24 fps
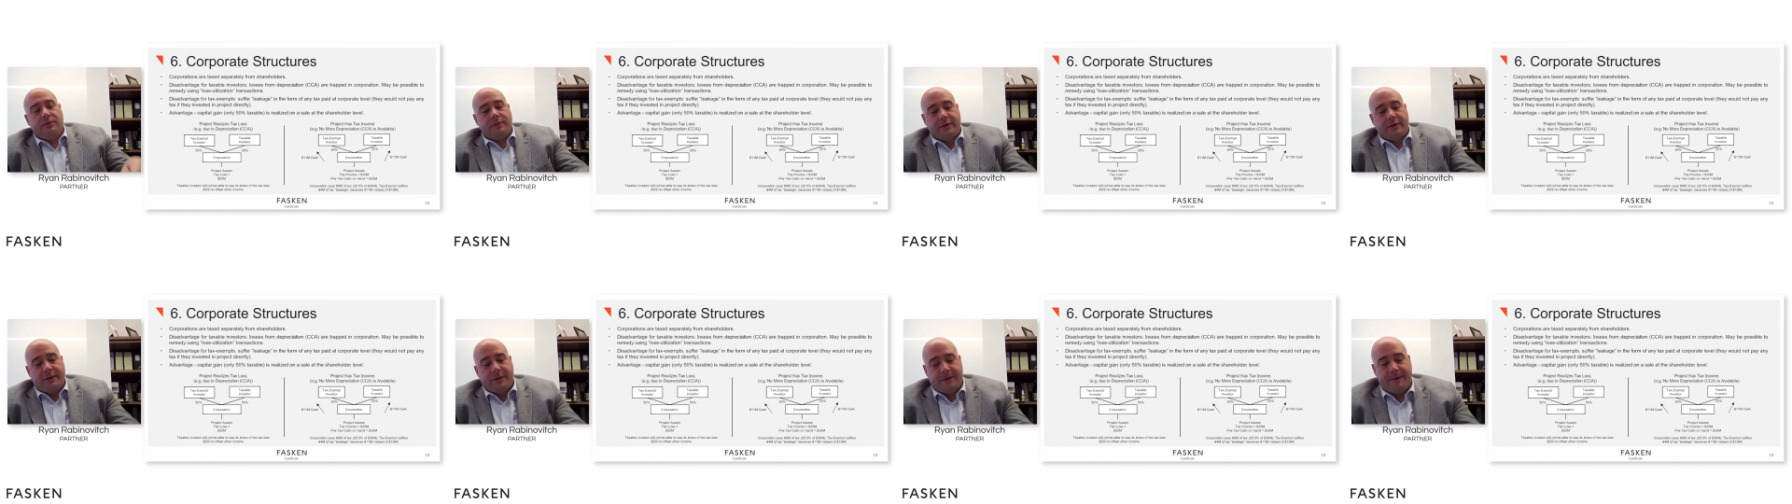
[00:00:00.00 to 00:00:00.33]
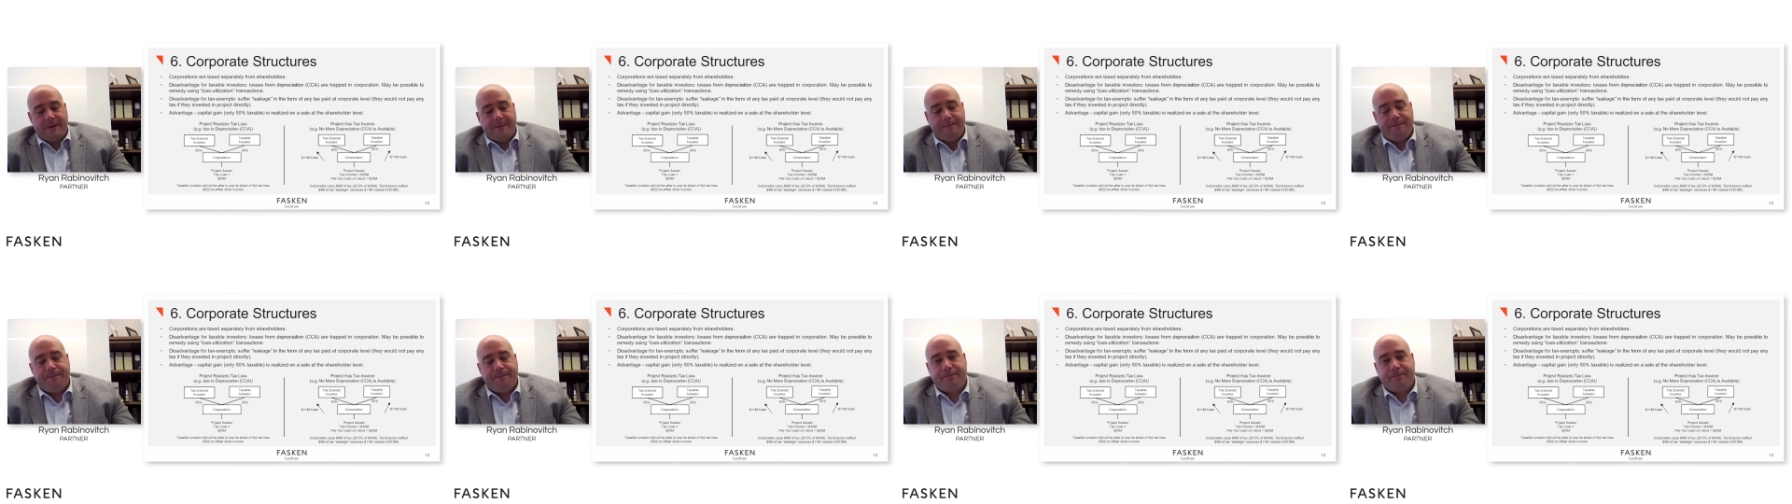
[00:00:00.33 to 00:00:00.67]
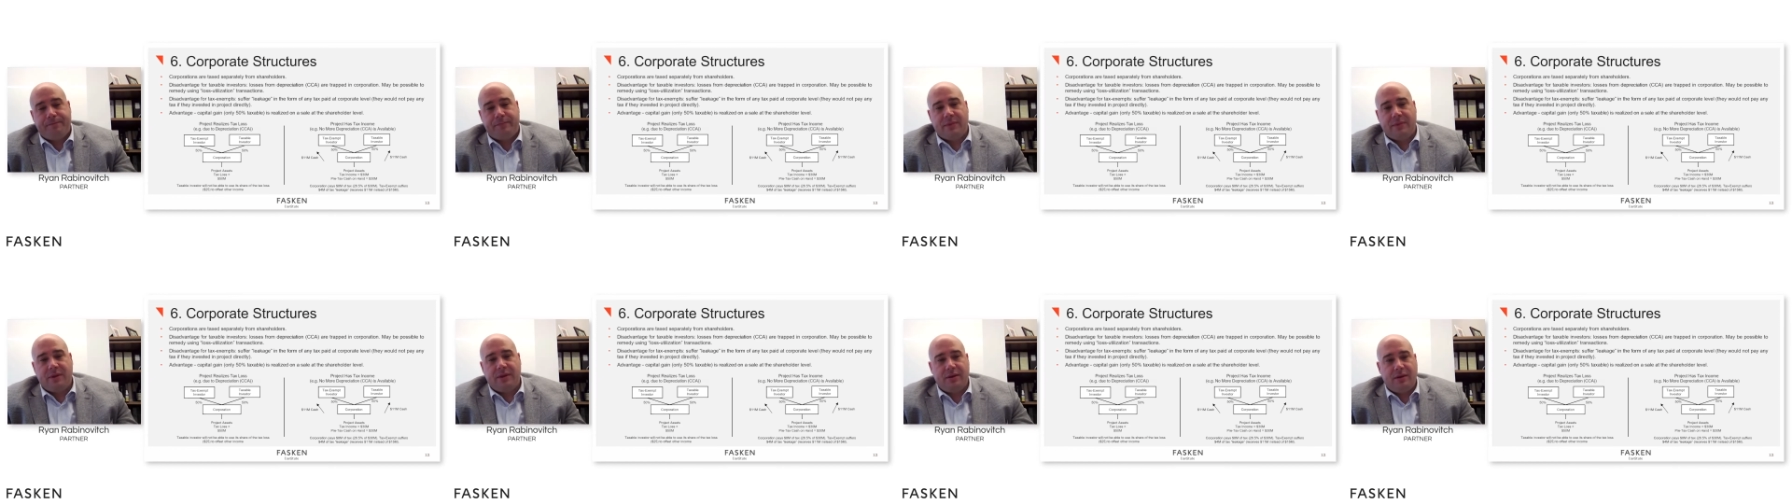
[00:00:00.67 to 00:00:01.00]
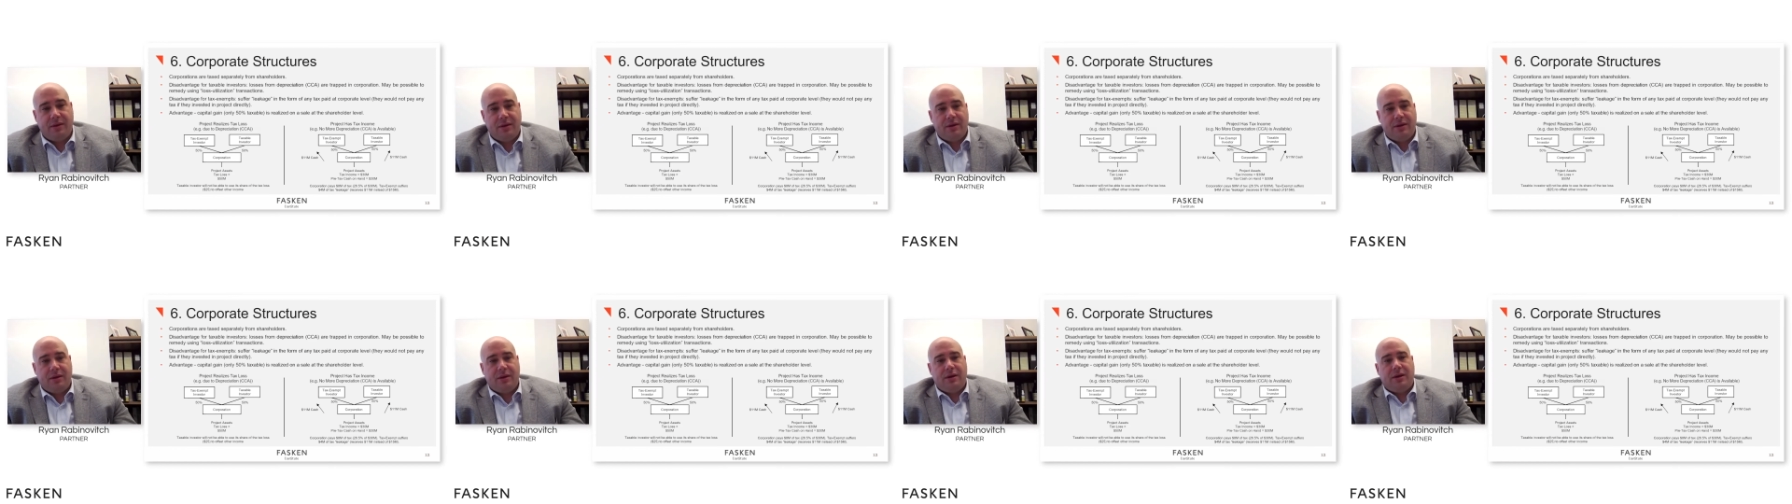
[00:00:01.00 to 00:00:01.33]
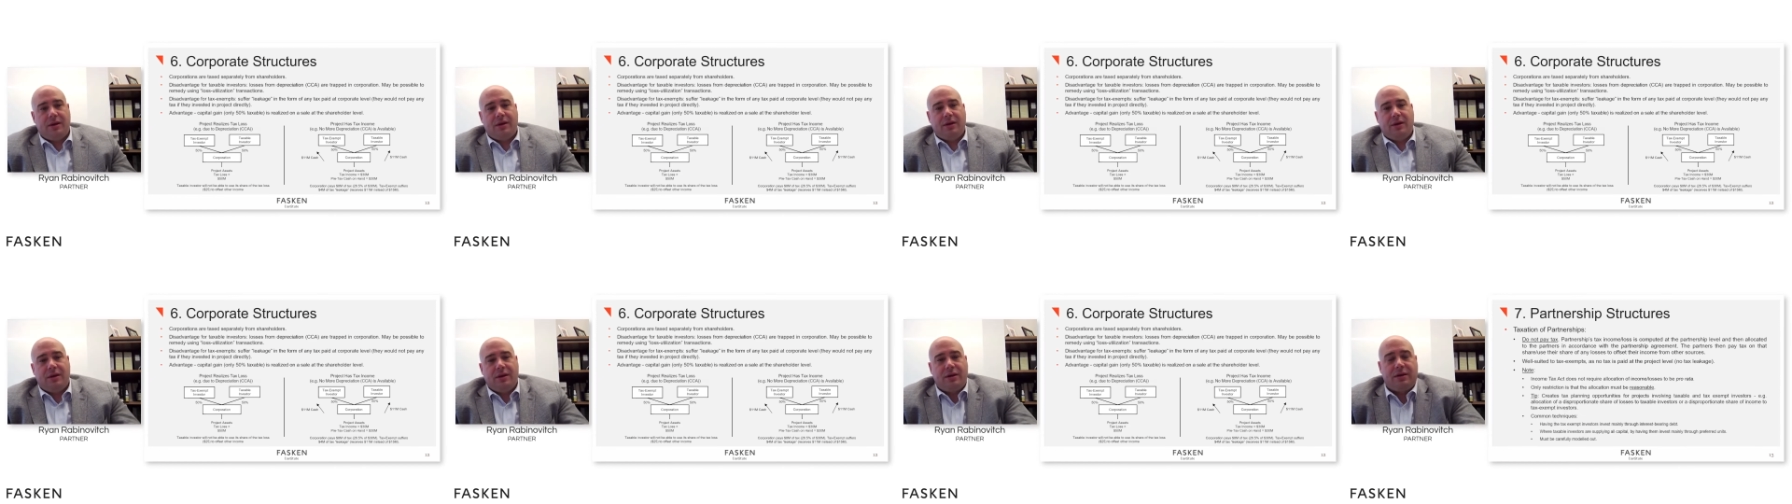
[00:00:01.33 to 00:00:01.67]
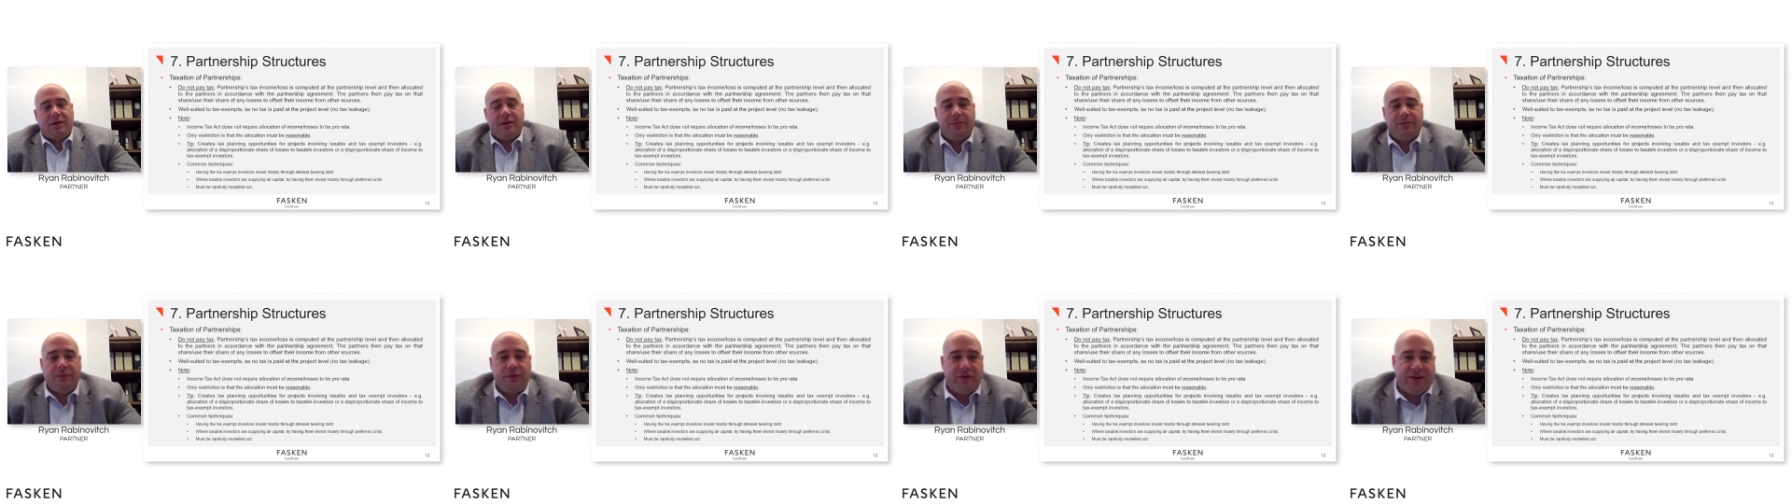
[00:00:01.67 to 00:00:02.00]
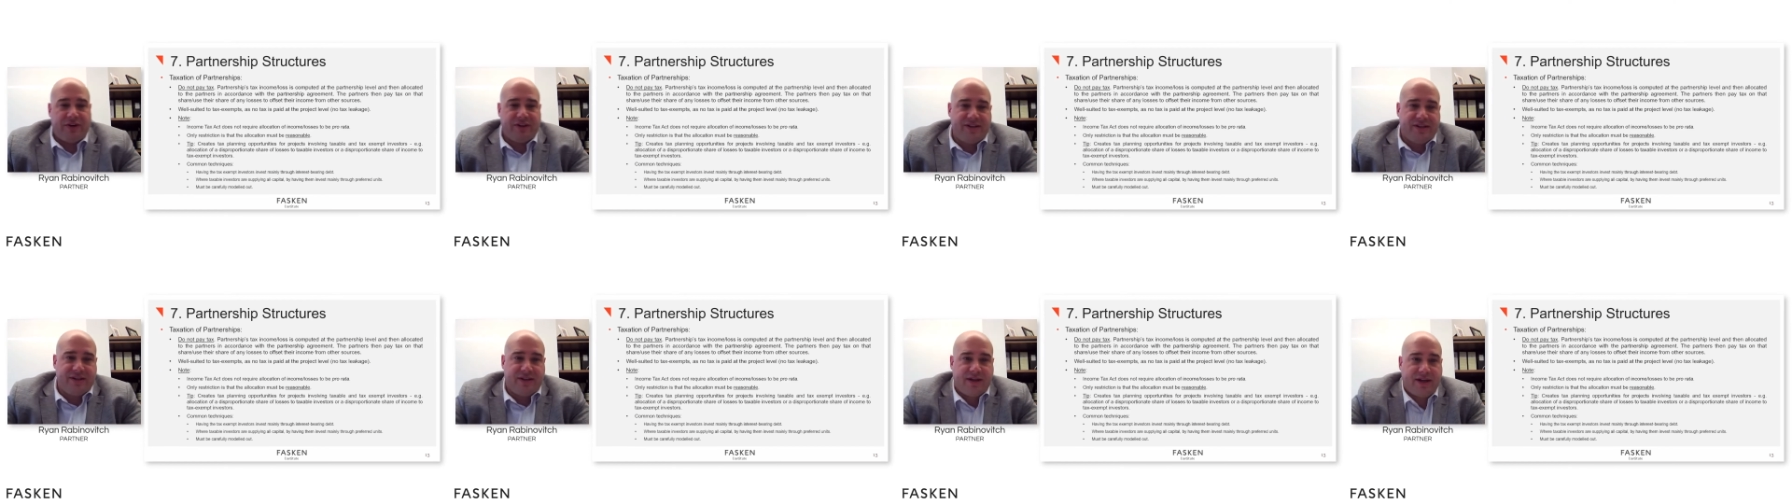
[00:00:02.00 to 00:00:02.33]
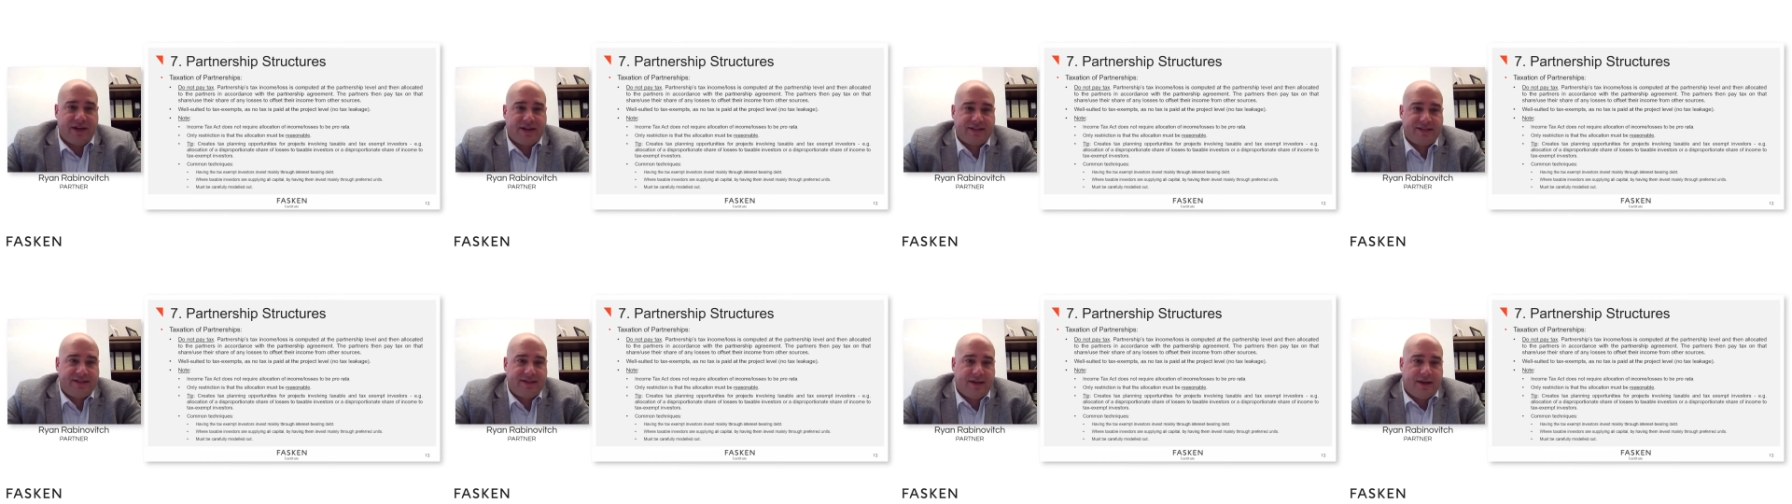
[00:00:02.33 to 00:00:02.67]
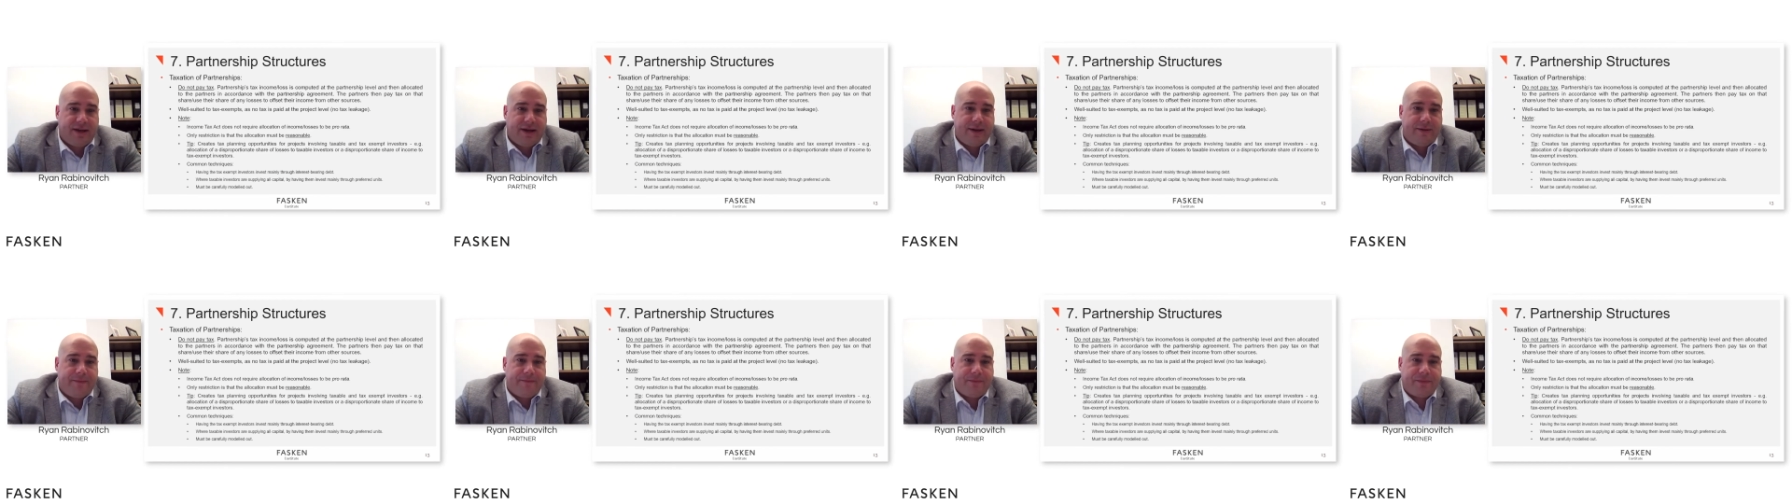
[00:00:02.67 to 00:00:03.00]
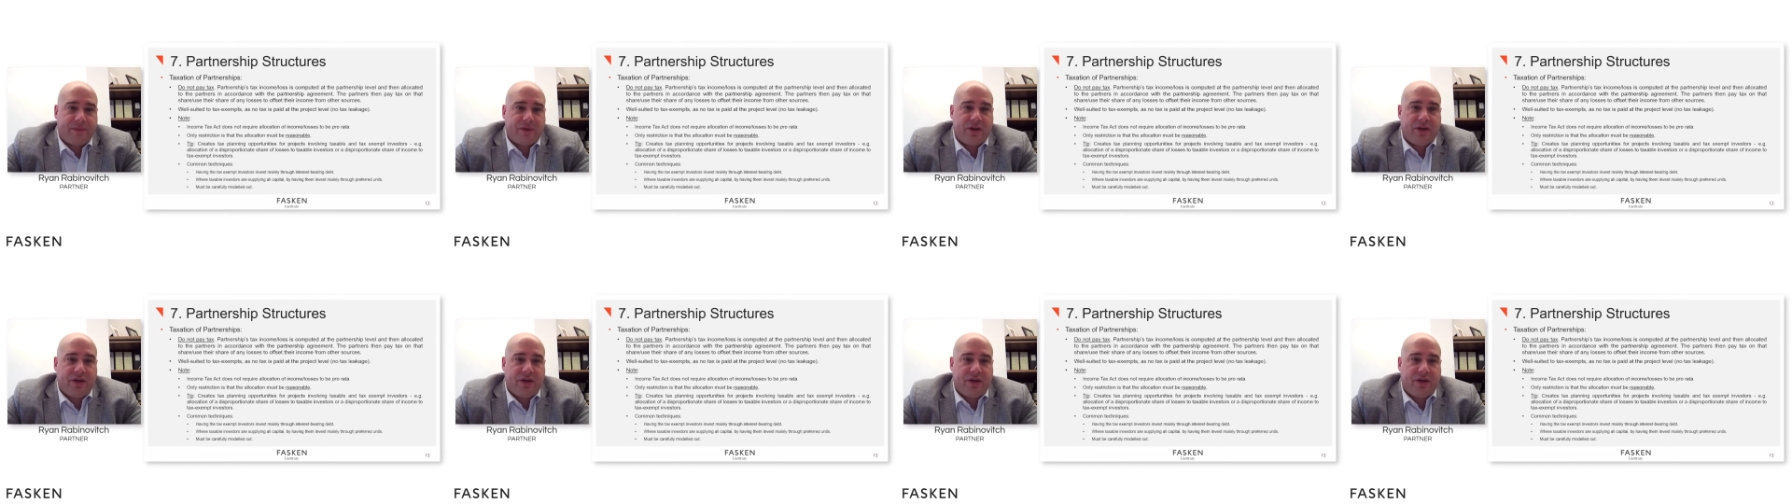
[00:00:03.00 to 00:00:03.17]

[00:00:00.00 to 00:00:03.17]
Okay, move on to the next slide.